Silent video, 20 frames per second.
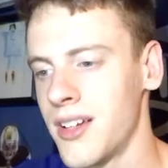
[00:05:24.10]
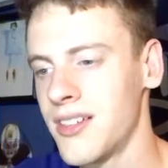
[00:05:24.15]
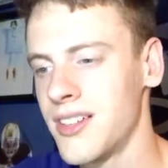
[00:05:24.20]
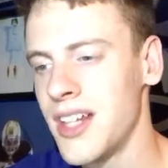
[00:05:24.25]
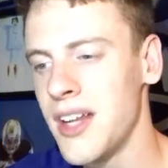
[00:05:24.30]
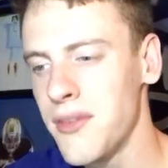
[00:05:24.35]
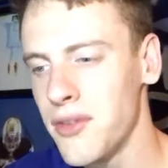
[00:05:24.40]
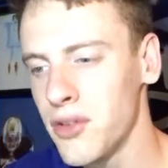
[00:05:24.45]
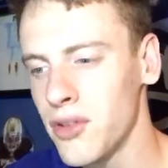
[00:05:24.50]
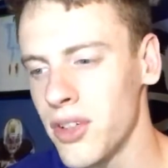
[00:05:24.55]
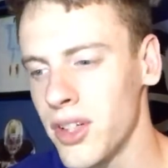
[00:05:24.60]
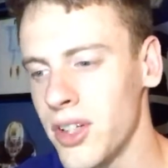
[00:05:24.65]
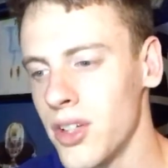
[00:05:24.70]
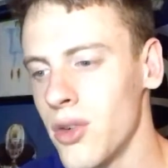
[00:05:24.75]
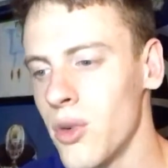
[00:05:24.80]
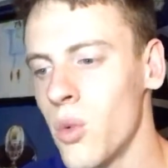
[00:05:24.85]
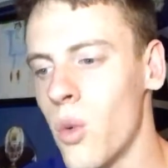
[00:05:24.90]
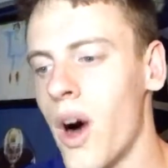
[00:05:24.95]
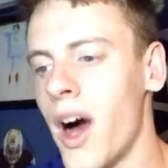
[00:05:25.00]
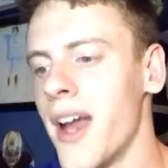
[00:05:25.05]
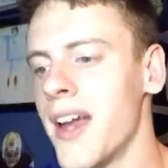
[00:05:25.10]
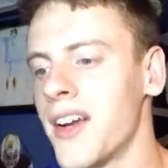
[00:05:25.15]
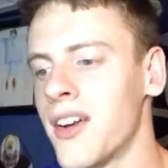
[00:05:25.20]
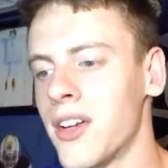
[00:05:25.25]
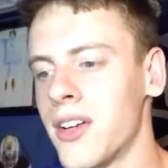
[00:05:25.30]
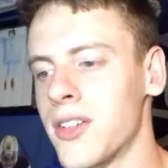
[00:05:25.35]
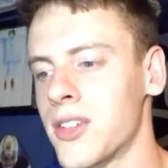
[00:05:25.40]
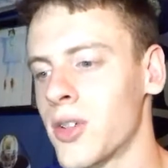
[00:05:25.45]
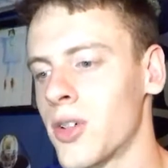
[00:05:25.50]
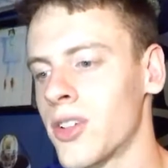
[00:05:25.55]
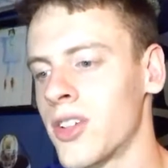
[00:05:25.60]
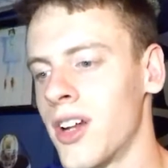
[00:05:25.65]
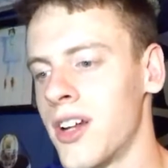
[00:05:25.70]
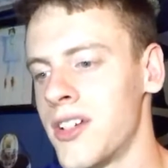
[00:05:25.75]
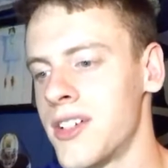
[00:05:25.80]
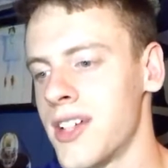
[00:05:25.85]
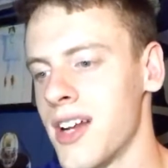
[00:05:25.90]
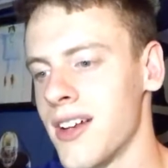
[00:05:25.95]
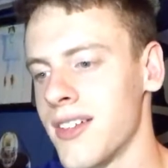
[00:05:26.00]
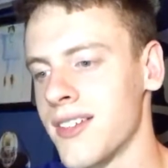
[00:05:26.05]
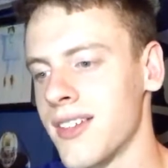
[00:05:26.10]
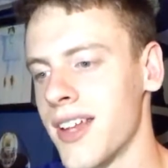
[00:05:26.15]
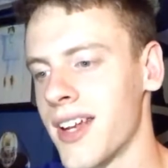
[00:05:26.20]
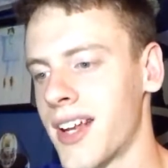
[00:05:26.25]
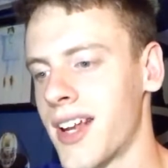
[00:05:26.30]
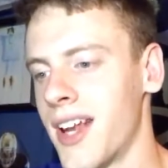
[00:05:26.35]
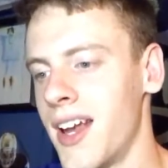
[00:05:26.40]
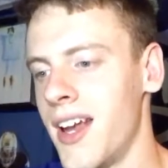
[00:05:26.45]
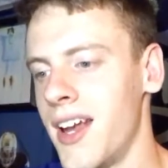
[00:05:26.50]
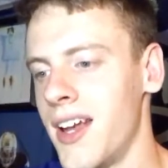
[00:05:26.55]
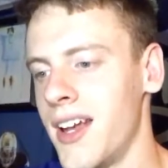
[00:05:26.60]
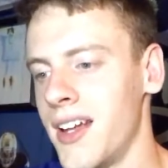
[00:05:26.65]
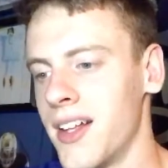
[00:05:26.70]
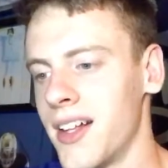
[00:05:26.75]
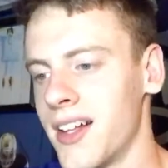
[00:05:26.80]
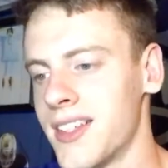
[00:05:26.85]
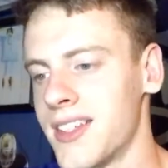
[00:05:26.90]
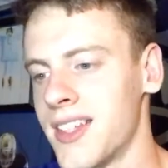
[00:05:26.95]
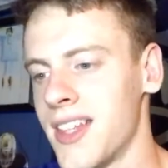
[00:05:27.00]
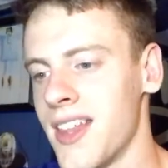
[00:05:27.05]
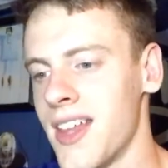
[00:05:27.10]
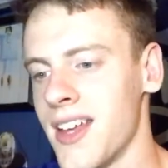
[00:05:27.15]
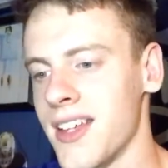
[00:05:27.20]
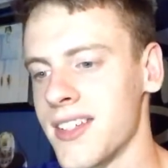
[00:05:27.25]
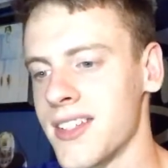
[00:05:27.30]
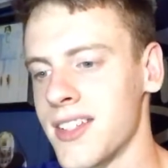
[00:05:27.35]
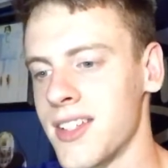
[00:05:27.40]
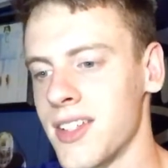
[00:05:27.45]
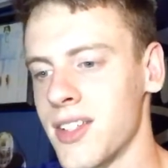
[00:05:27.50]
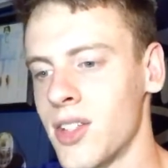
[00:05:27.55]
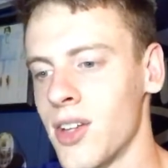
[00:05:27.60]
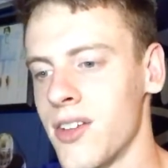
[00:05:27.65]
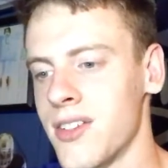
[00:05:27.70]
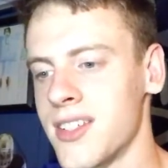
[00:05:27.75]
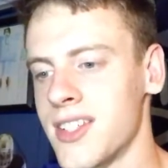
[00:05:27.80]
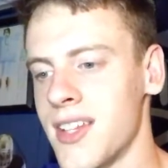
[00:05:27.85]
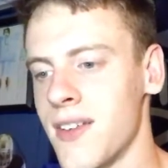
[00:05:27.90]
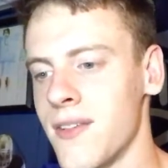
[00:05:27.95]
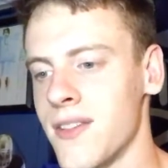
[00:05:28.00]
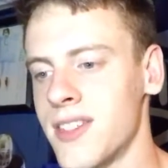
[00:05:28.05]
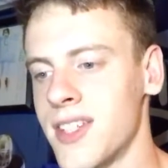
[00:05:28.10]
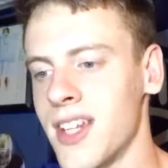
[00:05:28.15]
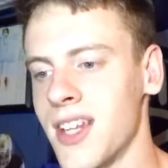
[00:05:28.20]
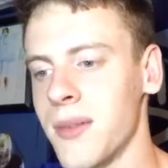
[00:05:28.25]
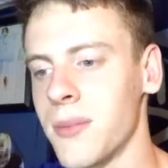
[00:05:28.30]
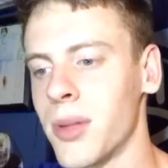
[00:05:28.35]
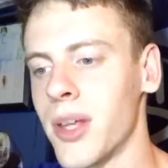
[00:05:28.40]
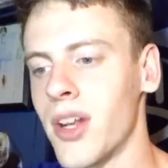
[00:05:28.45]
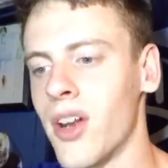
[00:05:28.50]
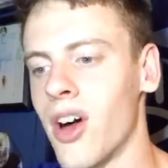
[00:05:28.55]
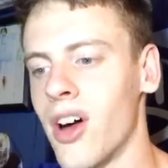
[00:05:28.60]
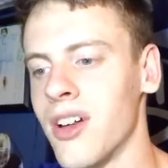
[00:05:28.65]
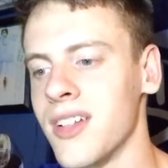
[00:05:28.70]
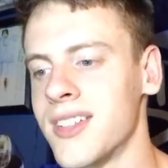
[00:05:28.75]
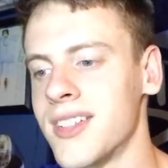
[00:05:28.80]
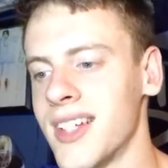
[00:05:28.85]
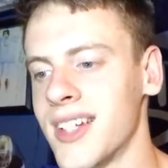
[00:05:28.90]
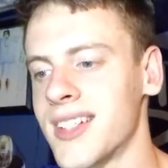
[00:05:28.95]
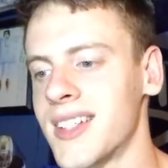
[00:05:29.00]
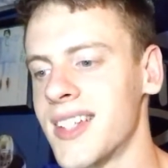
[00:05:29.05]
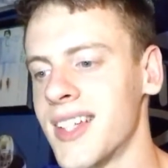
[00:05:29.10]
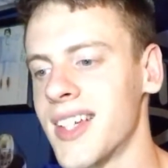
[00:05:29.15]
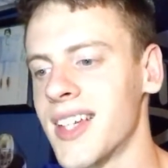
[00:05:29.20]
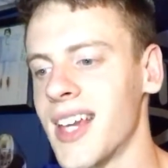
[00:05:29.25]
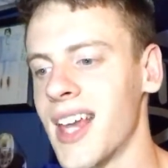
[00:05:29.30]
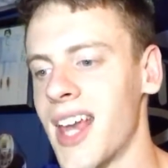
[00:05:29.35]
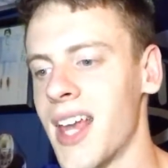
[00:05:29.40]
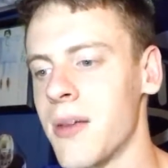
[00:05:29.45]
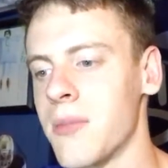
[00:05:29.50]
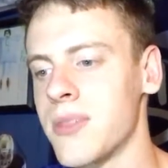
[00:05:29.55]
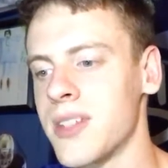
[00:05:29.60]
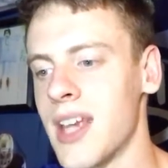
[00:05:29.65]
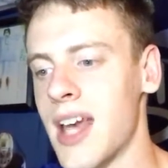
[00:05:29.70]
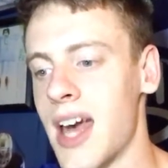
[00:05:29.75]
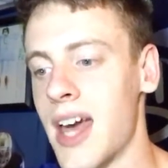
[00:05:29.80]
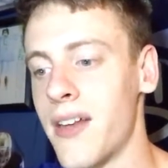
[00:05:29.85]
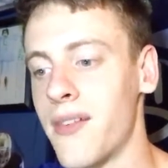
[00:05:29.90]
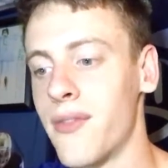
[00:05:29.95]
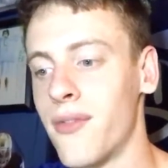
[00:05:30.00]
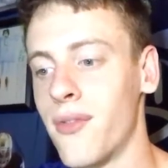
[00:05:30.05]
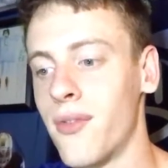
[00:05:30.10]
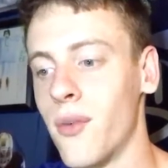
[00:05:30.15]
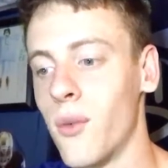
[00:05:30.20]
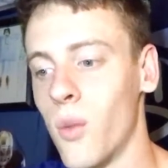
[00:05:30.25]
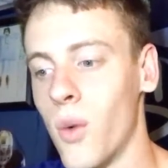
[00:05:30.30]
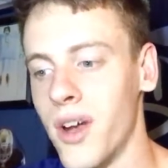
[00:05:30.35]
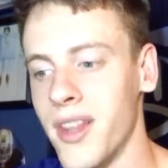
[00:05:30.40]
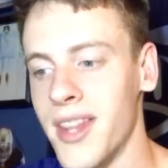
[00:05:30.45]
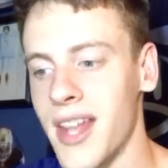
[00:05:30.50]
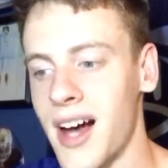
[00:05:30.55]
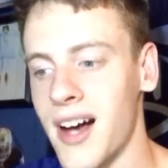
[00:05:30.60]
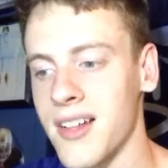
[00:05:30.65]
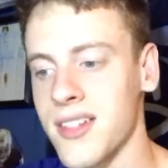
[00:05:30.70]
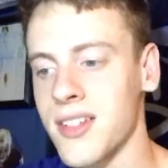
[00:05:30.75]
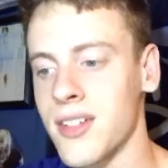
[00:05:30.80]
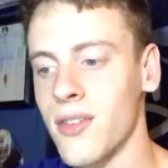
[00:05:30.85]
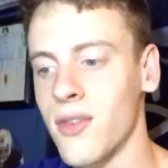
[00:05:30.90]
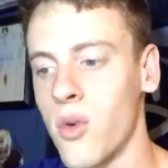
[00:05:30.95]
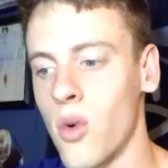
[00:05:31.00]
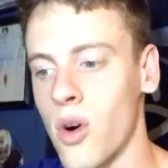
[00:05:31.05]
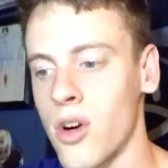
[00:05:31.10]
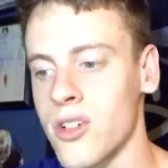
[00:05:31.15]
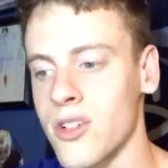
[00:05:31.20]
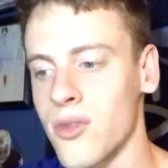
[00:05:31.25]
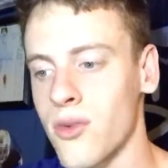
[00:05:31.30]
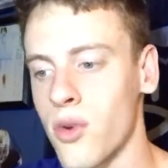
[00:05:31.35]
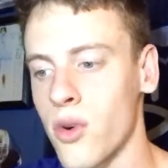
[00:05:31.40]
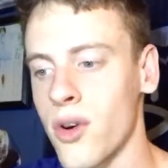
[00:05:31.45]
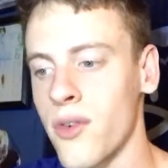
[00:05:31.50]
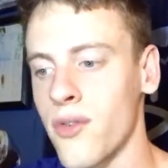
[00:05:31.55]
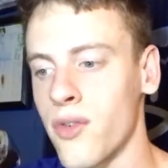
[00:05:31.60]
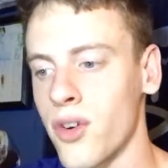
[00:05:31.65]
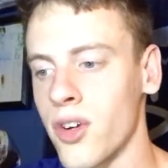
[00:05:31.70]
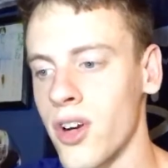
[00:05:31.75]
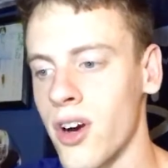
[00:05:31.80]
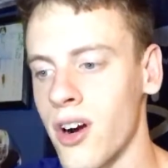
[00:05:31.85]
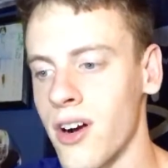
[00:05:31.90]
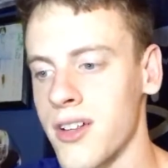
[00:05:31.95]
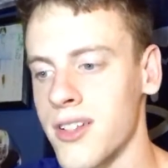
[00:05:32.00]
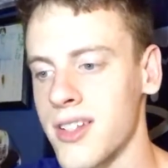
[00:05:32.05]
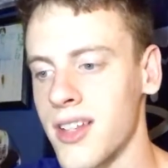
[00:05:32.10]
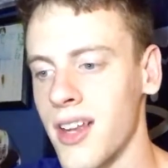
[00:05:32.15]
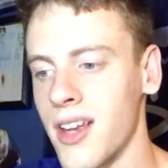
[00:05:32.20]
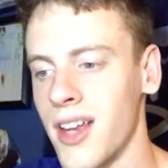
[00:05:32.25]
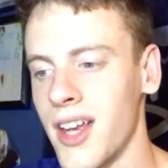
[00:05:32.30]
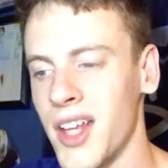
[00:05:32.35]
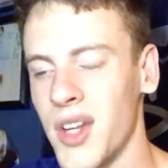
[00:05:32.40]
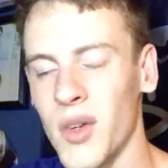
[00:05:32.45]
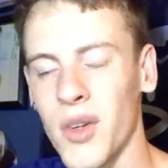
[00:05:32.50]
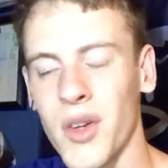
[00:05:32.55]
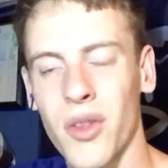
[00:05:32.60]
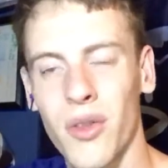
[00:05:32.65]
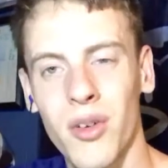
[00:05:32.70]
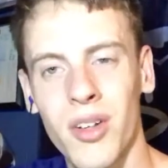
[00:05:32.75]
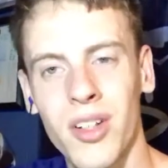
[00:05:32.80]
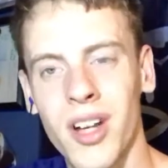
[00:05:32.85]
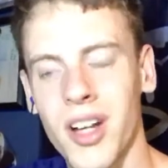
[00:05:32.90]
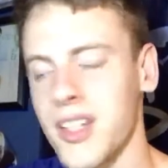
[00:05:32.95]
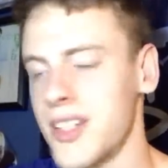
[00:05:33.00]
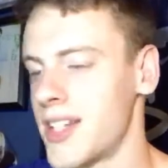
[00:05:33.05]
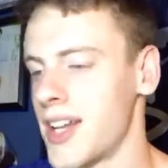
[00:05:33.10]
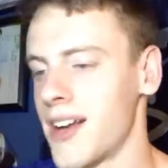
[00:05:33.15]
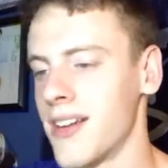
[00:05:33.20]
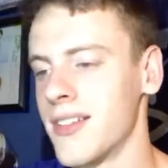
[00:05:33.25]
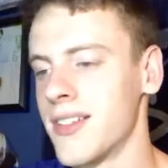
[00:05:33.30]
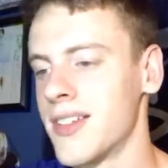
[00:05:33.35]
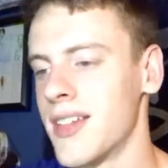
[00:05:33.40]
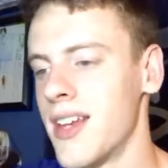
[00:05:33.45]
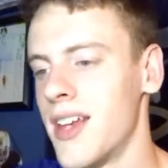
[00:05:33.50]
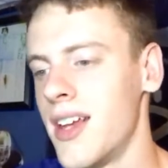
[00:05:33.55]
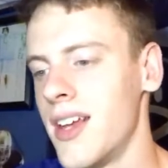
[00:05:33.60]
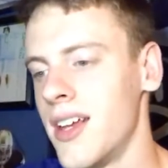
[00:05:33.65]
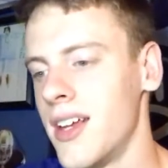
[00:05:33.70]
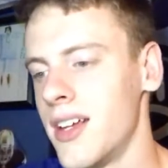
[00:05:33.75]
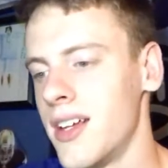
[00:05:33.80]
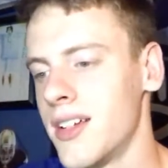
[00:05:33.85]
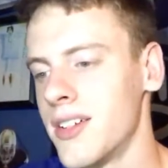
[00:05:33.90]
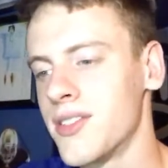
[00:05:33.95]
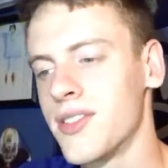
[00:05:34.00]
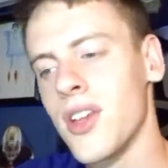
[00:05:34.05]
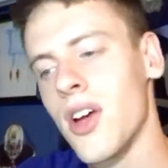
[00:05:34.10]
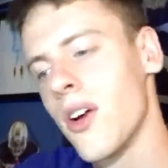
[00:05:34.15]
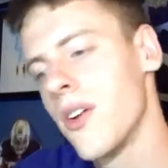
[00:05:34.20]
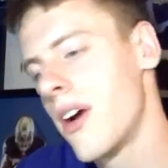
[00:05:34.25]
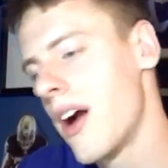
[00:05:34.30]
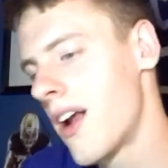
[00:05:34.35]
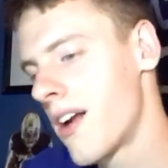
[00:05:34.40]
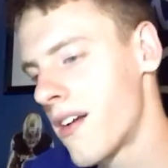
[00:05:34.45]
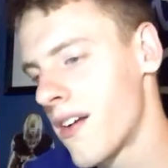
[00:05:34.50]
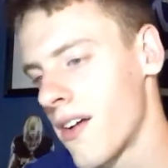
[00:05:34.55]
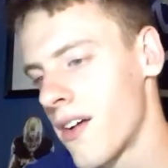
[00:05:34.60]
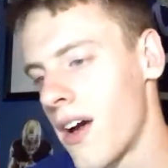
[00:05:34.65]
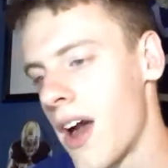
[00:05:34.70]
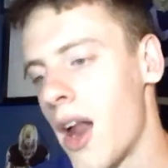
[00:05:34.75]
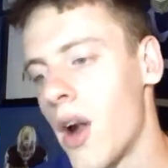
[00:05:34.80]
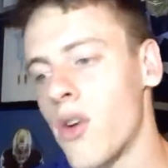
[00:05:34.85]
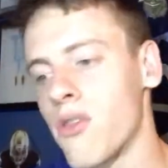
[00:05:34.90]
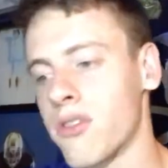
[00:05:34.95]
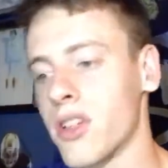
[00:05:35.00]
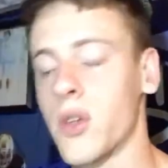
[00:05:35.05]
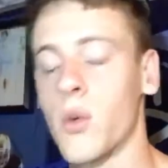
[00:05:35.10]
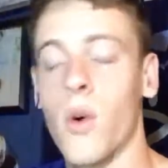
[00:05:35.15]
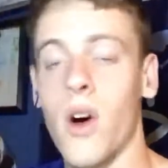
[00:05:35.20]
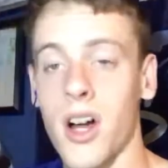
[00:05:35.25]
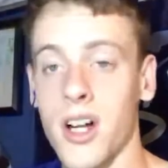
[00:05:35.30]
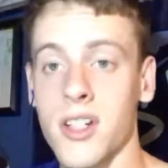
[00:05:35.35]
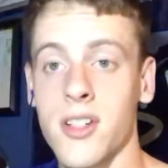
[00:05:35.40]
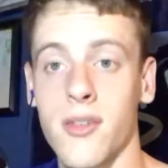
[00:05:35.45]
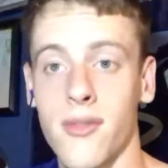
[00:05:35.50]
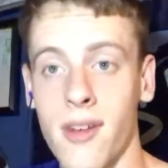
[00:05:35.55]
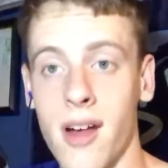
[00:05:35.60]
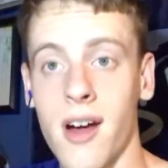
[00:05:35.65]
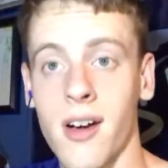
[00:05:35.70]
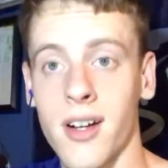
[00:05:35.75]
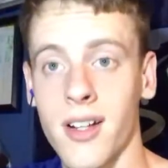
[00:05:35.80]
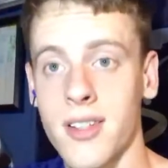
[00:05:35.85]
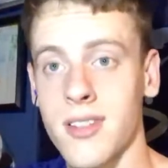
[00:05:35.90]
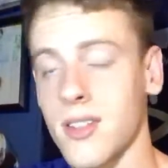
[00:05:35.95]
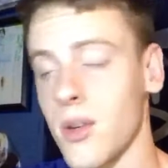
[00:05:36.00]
Never really knew why he couldn't score touchdowns. Like, let's see this. 2017, played all 16 games, had 1,444 yards, and only 3 touchdowns. So, I don't know. I don't really watch the Falcons.